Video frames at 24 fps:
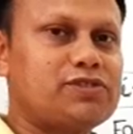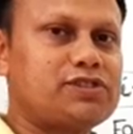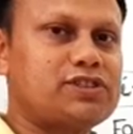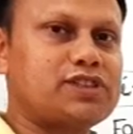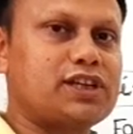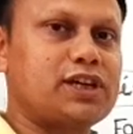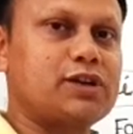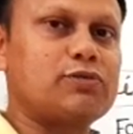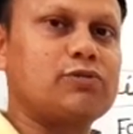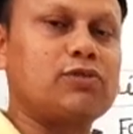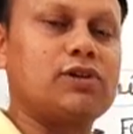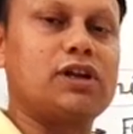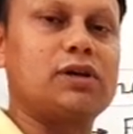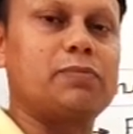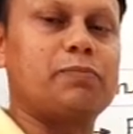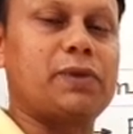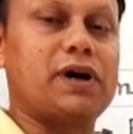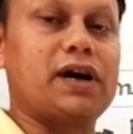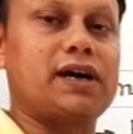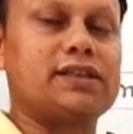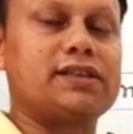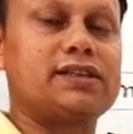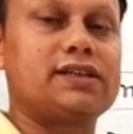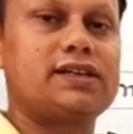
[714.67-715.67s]
circular
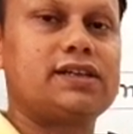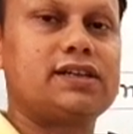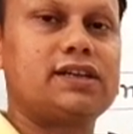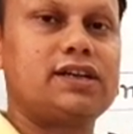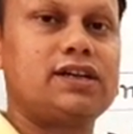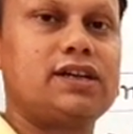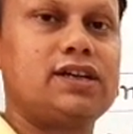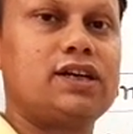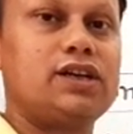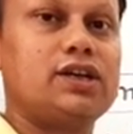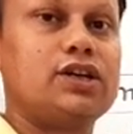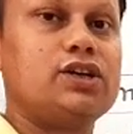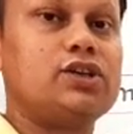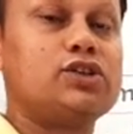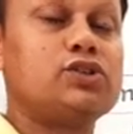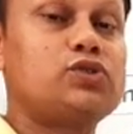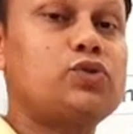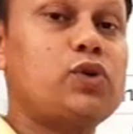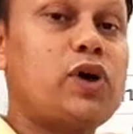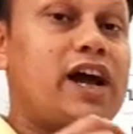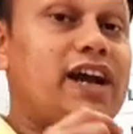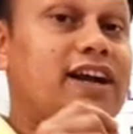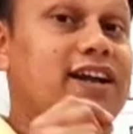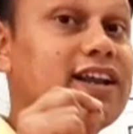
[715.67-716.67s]
path.
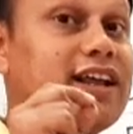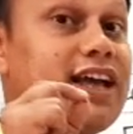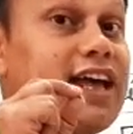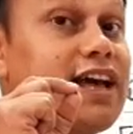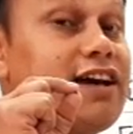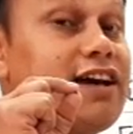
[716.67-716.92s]
So, at